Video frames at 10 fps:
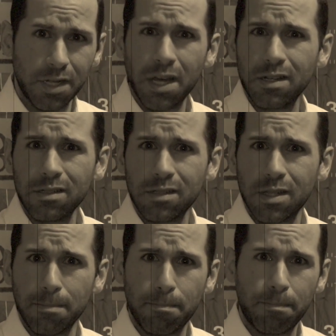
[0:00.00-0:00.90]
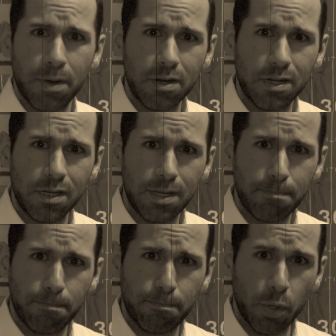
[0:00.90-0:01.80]
Donna's the party
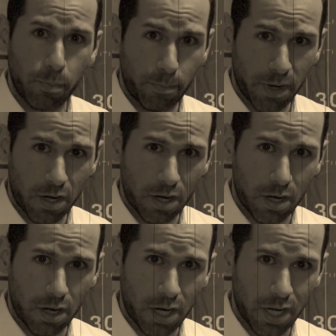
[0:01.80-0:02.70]
pooper.